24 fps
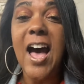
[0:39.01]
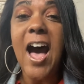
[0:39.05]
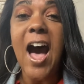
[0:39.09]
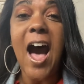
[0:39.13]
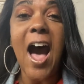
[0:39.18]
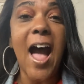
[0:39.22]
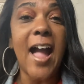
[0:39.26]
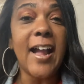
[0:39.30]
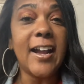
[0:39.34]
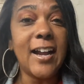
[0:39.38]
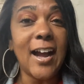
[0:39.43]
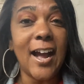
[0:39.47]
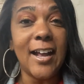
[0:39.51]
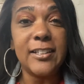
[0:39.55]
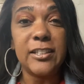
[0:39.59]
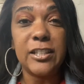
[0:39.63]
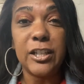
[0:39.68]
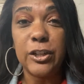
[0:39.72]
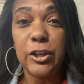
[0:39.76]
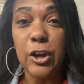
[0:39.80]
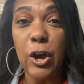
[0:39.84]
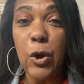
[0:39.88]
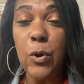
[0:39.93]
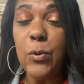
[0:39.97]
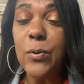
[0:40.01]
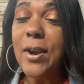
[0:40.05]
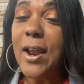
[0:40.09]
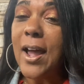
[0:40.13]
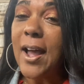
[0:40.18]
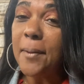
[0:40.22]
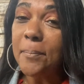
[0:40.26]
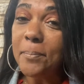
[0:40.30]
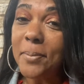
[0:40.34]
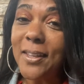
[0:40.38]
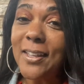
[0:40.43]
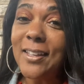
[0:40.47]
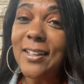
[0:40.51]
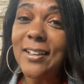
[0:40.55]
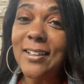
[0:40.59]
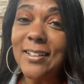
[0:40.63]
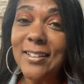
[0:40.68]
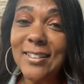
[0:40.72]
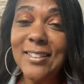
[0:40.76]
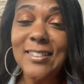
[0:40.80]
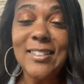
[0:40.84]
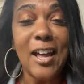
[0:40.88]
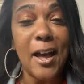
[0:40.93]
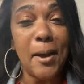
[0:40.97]
I got to go not
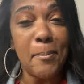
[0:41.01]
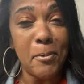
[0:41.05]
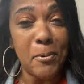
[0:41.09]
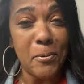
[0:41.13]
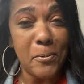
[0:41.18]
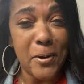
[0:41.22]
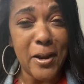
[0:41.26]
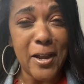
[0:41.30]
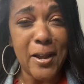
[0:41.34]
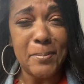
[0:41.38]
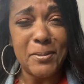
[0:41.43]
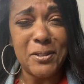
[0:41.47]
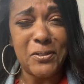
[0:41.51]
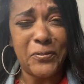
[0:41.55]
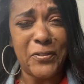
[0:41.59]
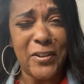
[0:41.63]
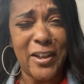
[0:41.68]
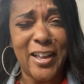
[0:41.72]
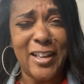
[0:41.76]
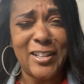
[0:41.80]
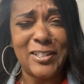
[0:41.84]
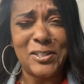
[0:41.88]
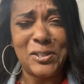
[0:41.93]
because I'm a Rams fan,